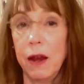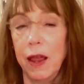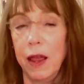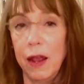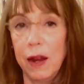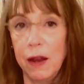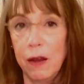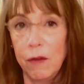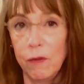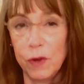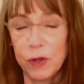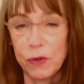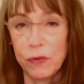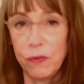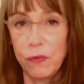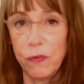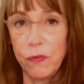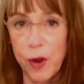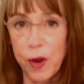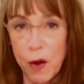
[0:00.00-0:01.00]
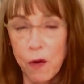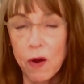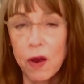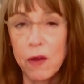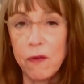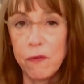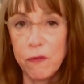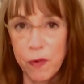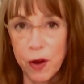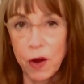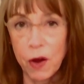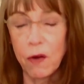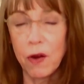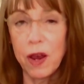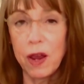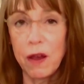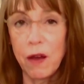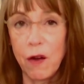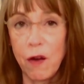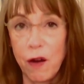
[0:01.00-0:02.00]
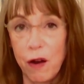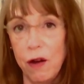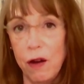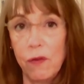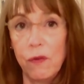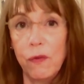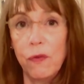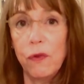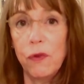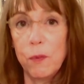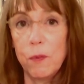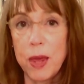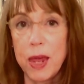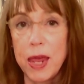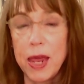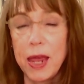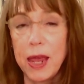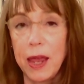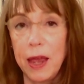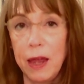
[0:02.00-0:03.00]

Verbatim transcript: And it was very, very hard for me.